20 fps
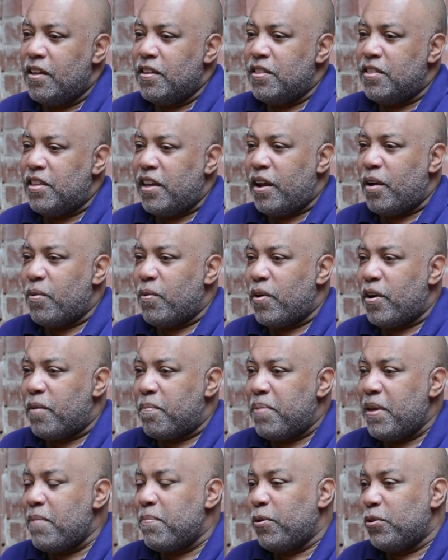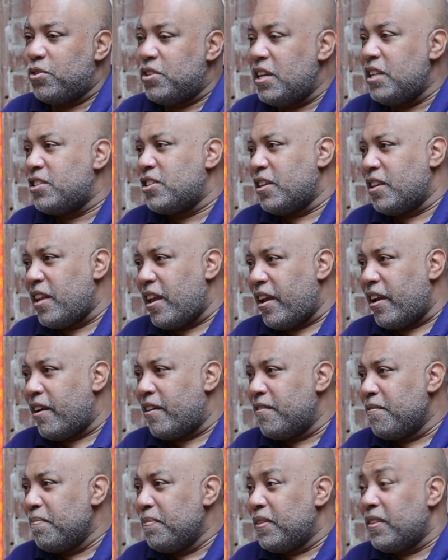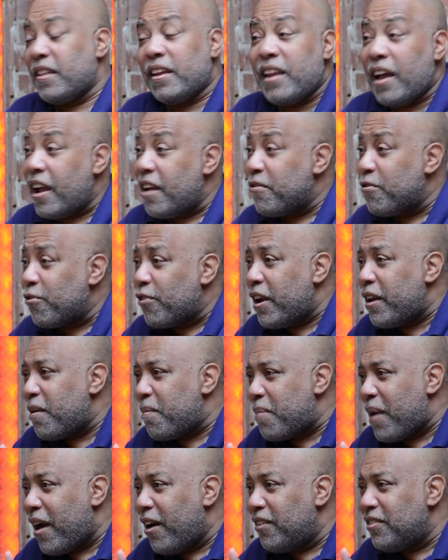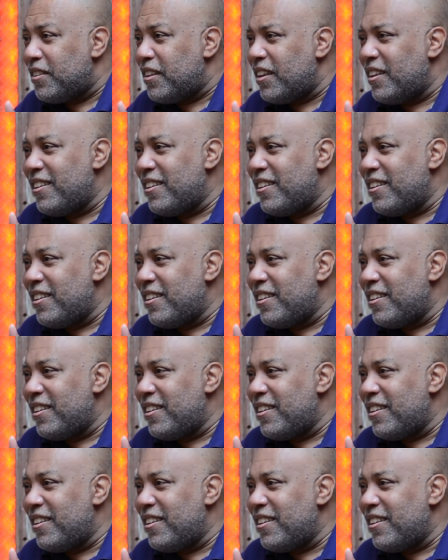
there were people teaching there that I read about